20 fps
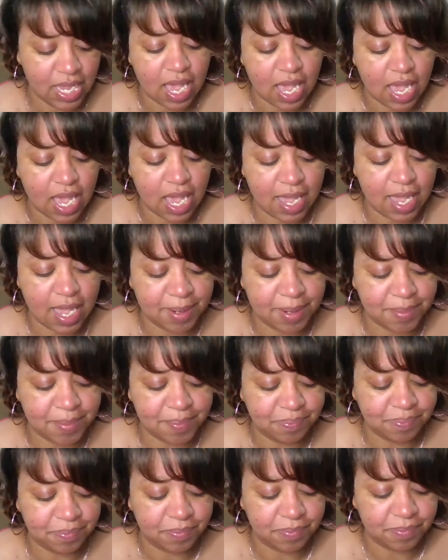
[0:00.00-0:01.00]
Um,
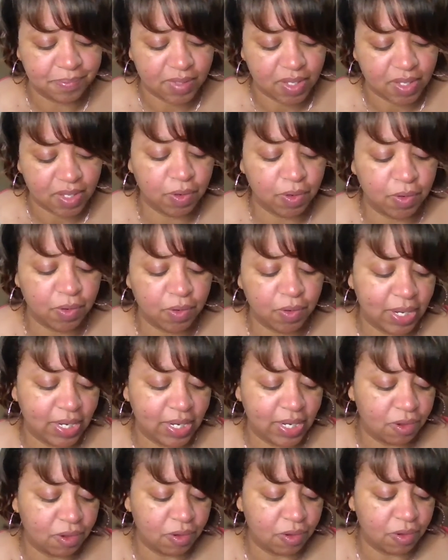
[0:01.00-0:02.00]
we're waiting
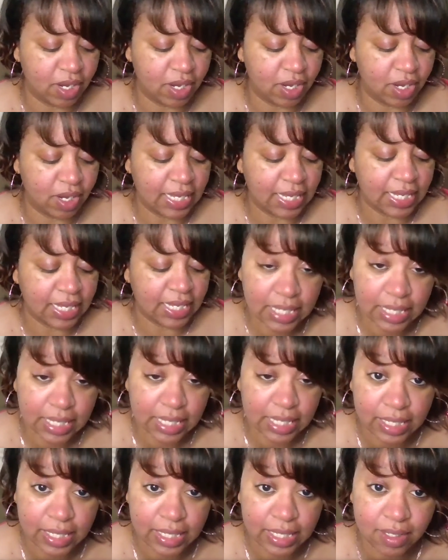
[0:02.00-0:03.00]
on
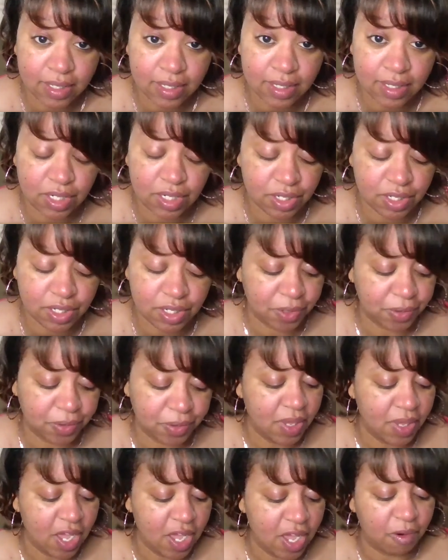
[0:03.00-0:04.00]
healing, you know,
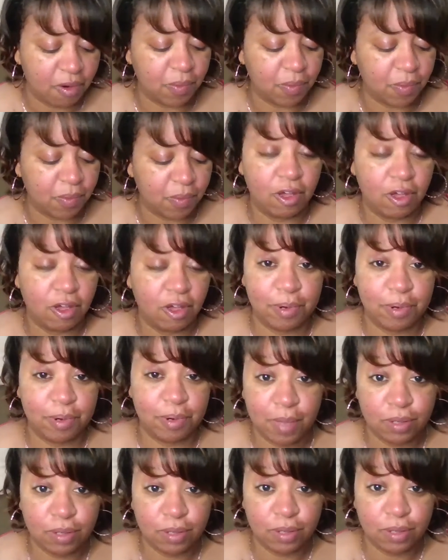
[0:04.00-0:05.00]
we're waiting on a
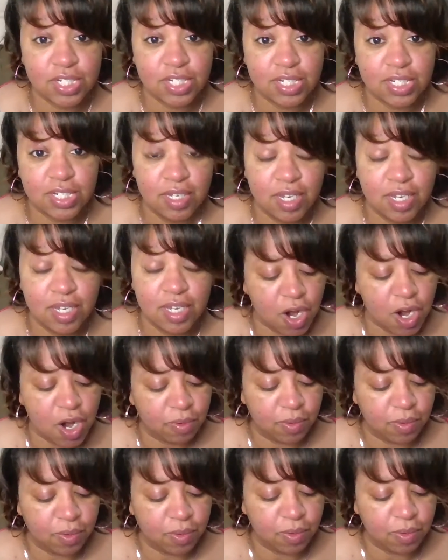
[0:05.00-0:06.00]
promotion, we're
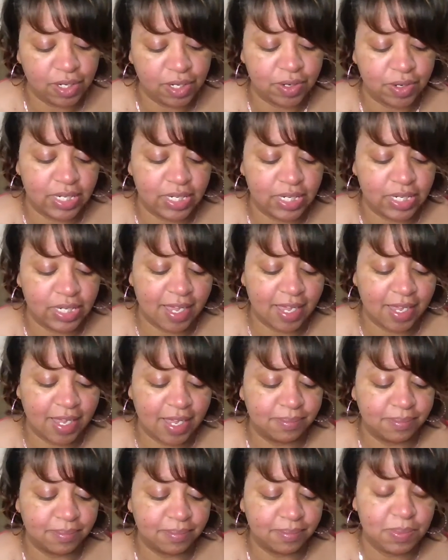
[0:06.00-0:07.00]
waiting on um,
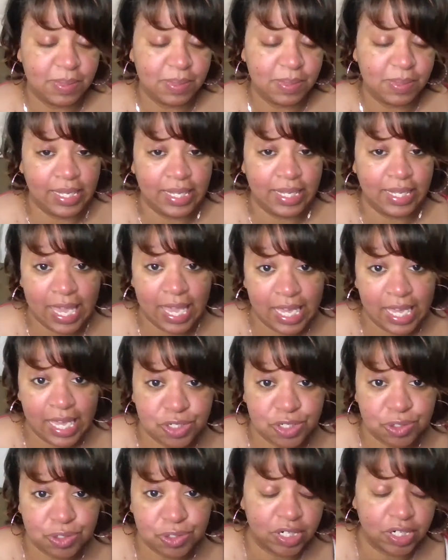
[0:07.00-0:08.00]
to be engaged or
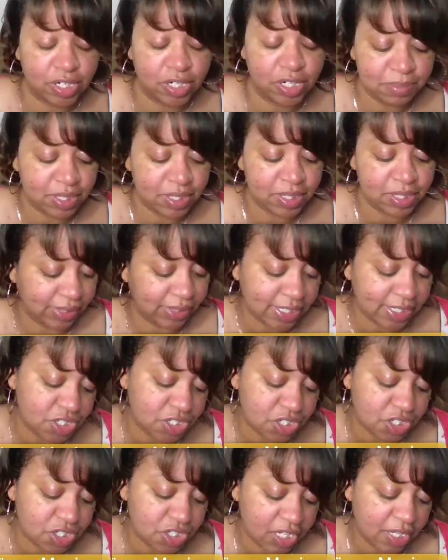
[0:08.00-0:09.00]
in a committed
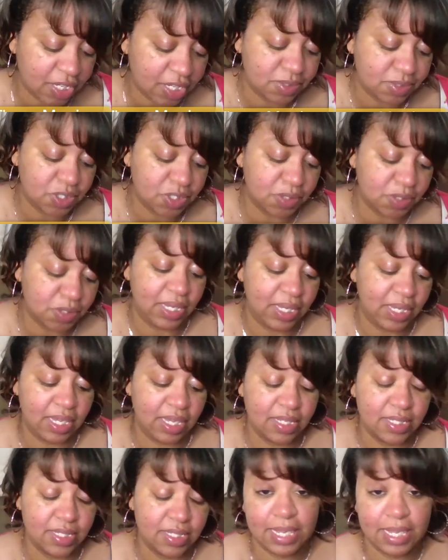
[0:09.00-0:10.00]
relationship, to be
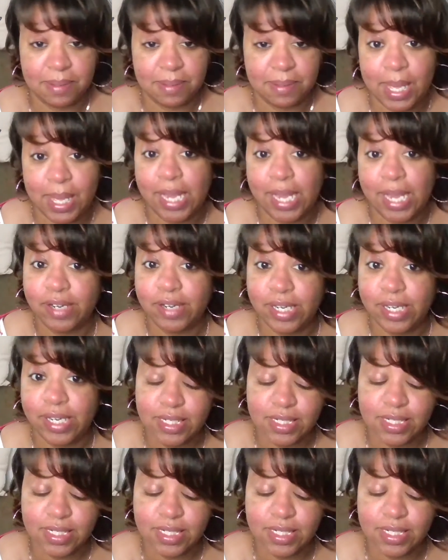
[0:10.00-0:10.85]
to get married.